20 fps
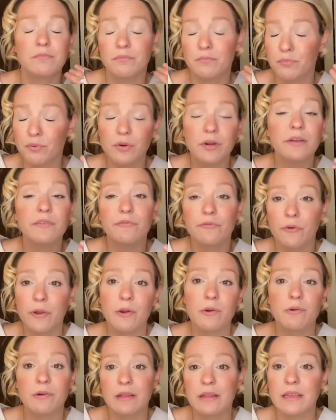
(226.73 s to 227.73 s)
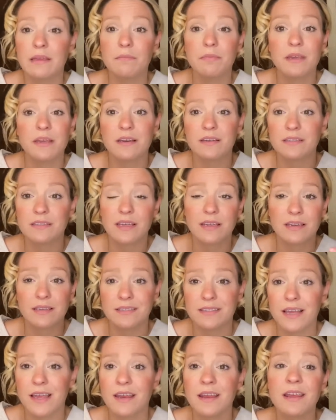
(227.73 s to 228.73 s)
pretty frequently because, like I
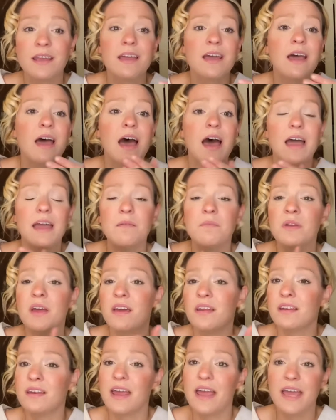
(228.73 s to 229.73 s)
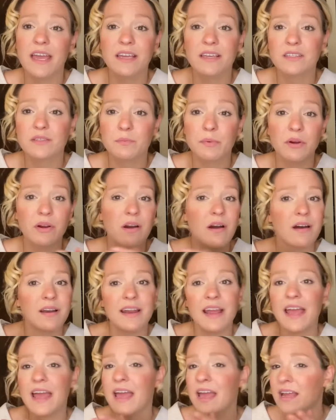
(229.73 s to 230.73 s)
said, I am not an expert on
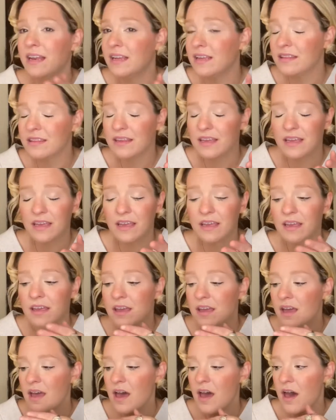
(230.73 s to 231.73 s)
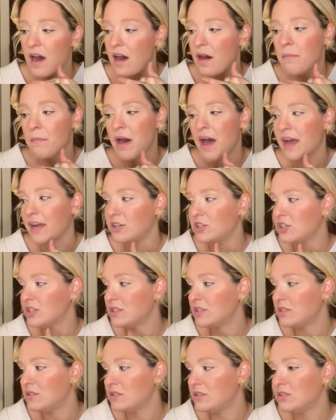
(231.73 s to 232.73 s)
anything. Um, I
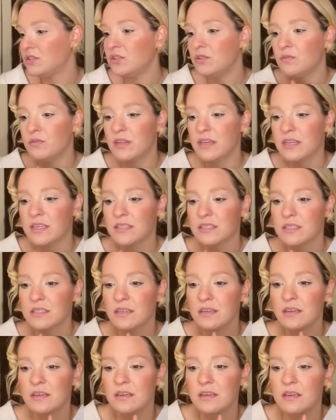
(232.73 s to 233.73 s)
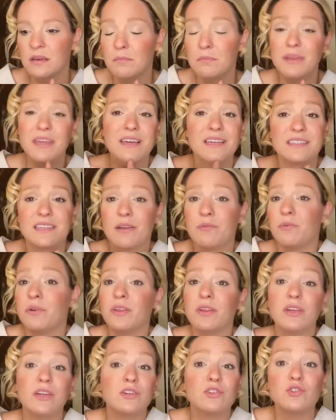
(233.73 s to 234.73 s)
just do this because I
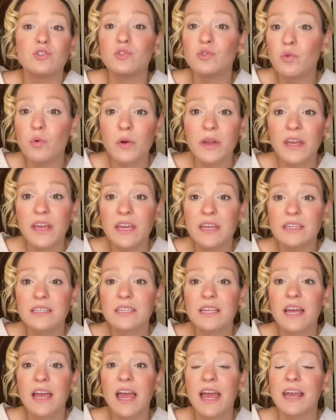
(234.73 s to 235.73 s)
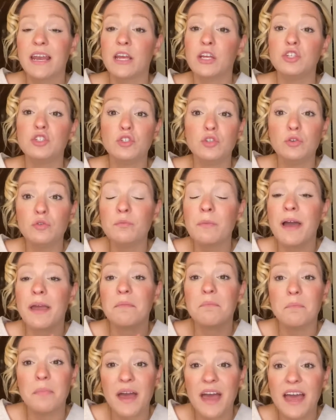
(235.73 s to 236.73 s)
really enjoy it and I do my
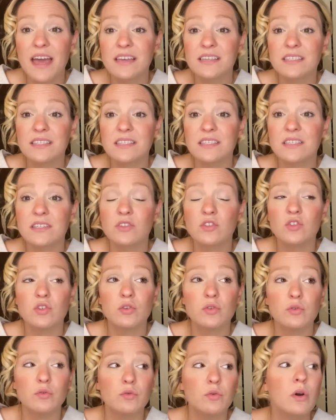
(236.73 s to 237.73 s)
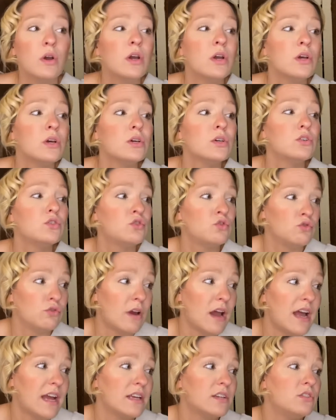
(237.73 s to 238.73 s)
best to
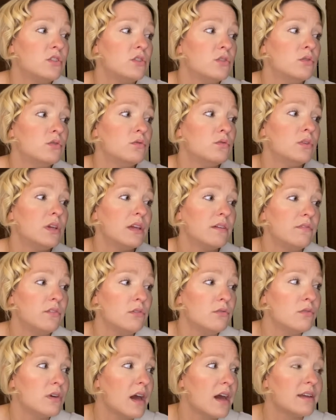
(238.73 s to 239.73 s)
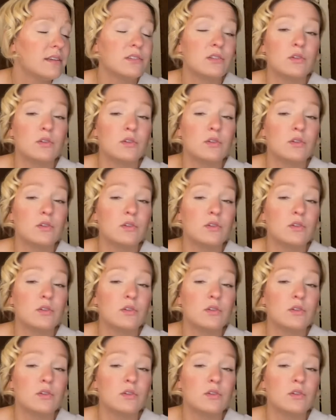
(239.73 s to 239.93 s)
try to give you guys